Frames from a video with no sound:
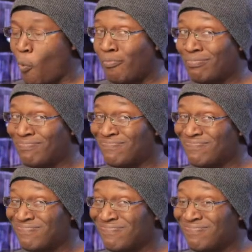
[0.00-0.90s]
I
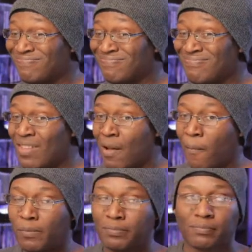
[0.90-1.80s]
worked hard on it.
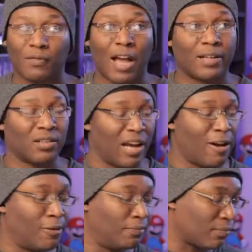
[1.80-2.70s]
I can
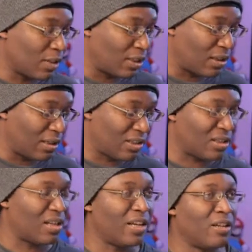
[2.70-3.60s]
tell. It's
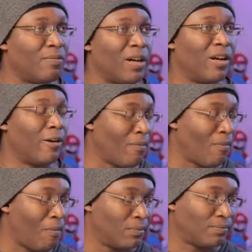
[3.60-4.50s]
delicious. Thank you, my dear.
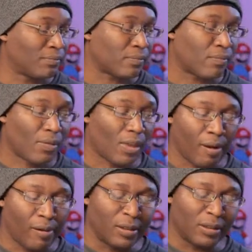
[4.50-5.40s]

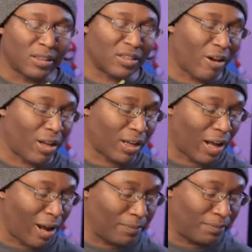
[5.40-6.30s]
Look at this, y'all. I got